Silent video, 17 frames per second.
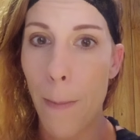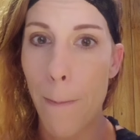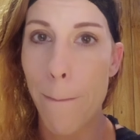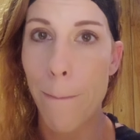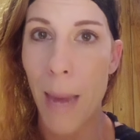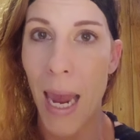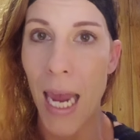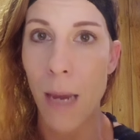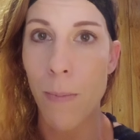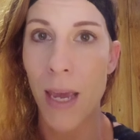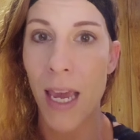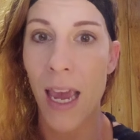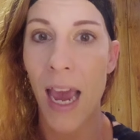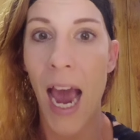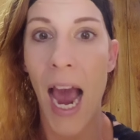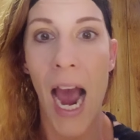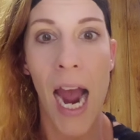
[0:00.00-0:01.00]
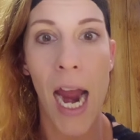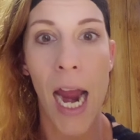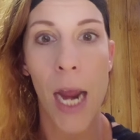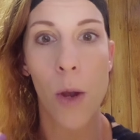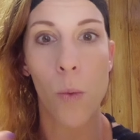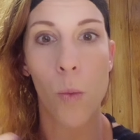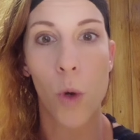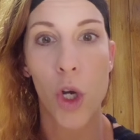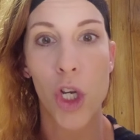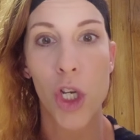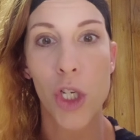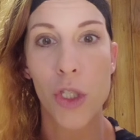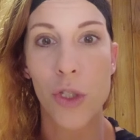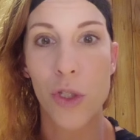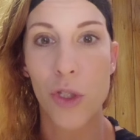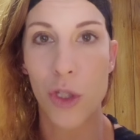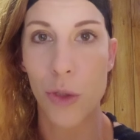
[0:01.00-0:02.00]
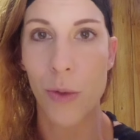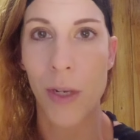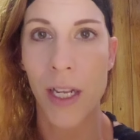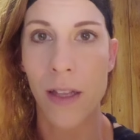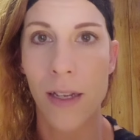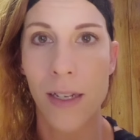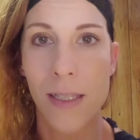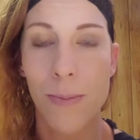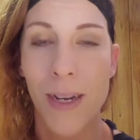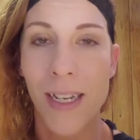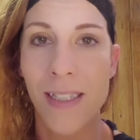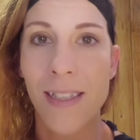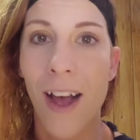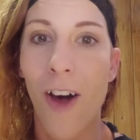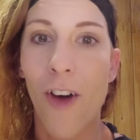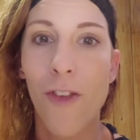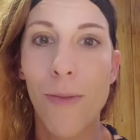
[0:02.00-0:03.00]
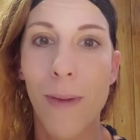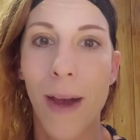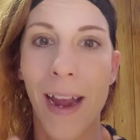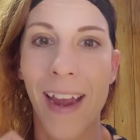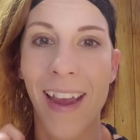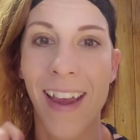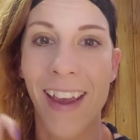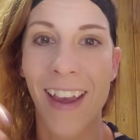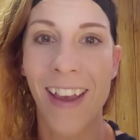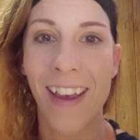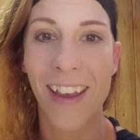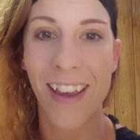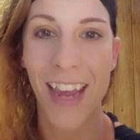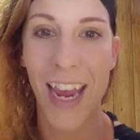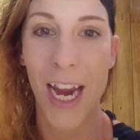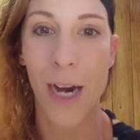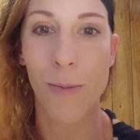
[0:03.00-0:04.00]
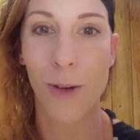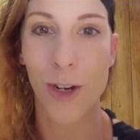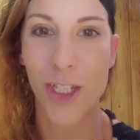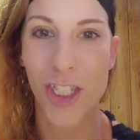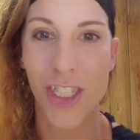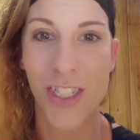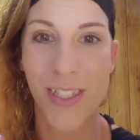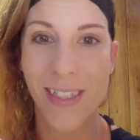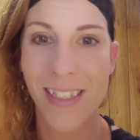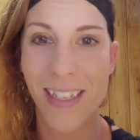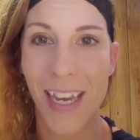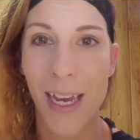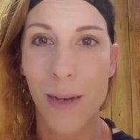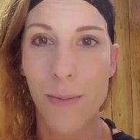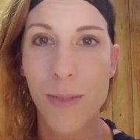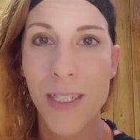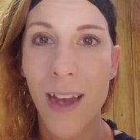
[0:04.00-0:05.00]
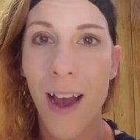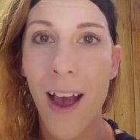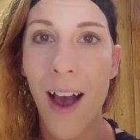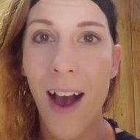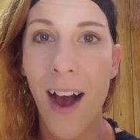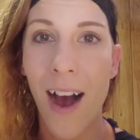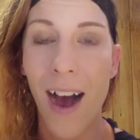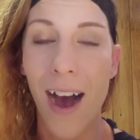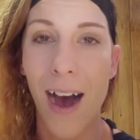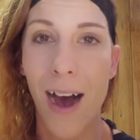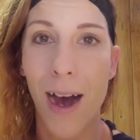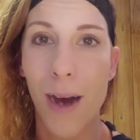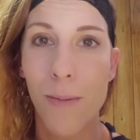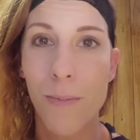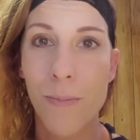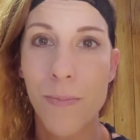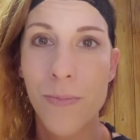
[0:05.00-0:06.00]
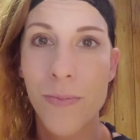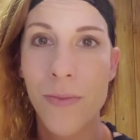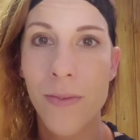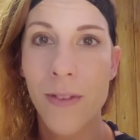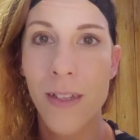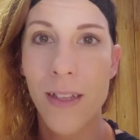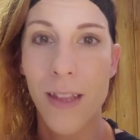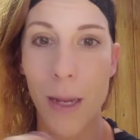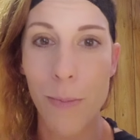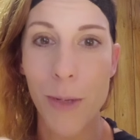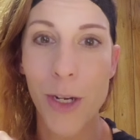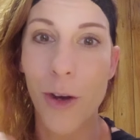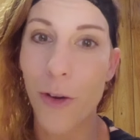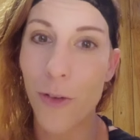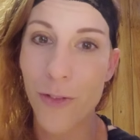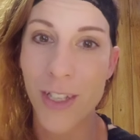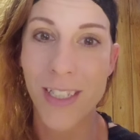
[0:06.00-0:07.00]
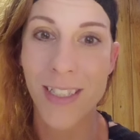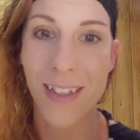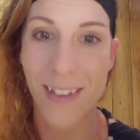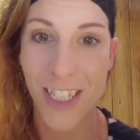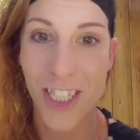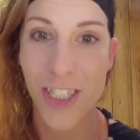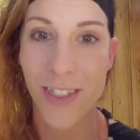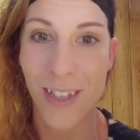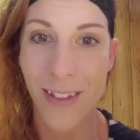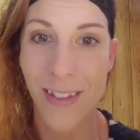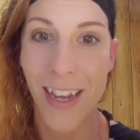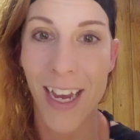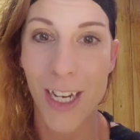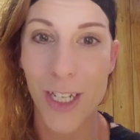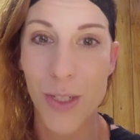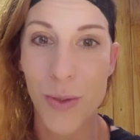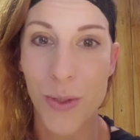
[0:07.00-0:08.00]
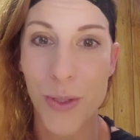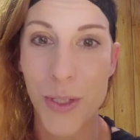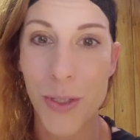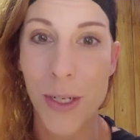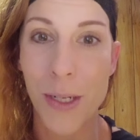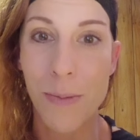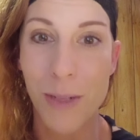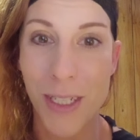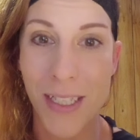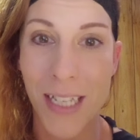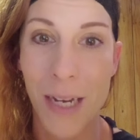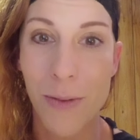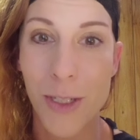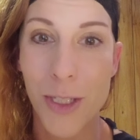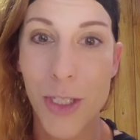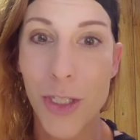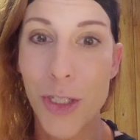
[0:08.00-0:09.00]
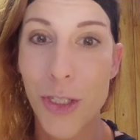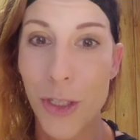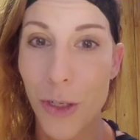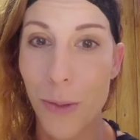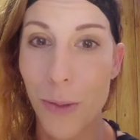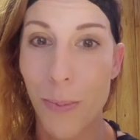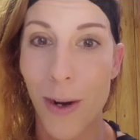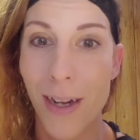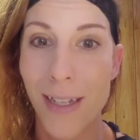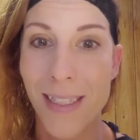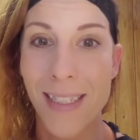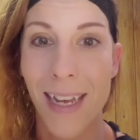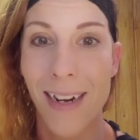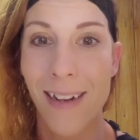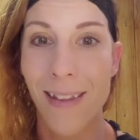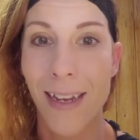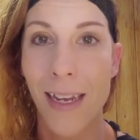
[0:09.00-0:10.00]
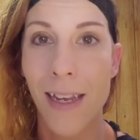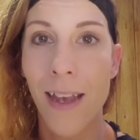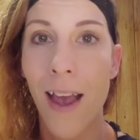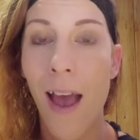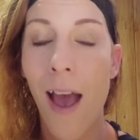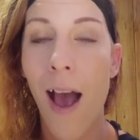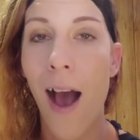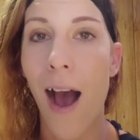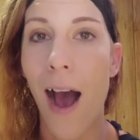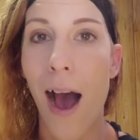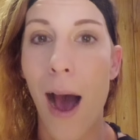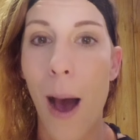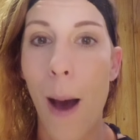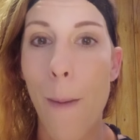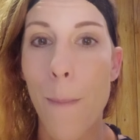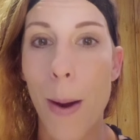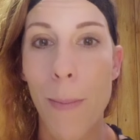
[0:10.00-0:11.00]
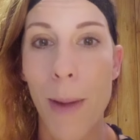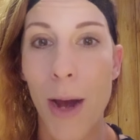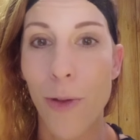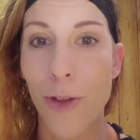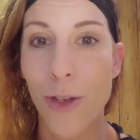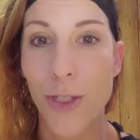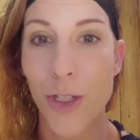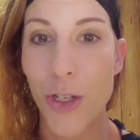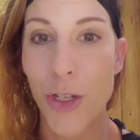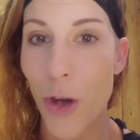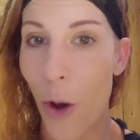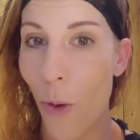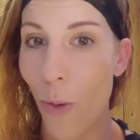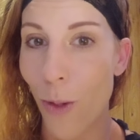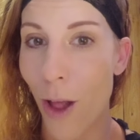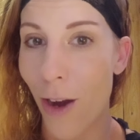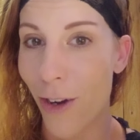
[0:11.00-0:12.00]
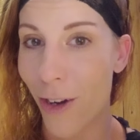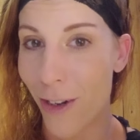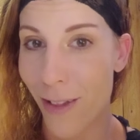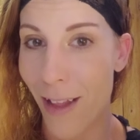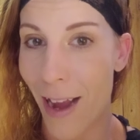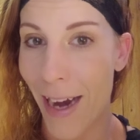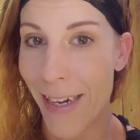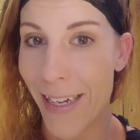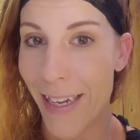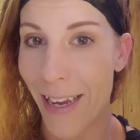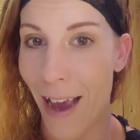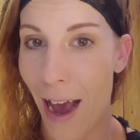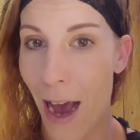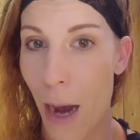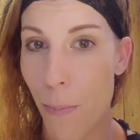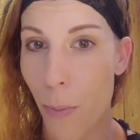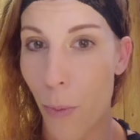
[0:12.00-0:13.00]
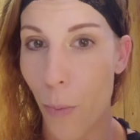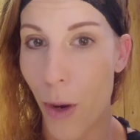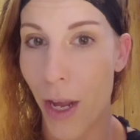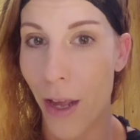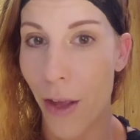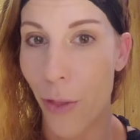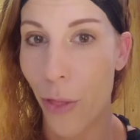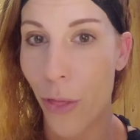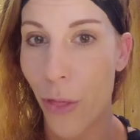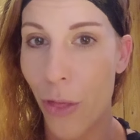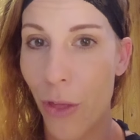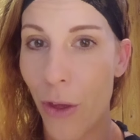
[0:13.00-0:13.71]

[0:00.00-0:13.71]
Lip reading: maybe I was doing this myself. My camera just skipped. Let me know if this glitches on the actual stream because that was super unsettling. My mouth is no longer lining up with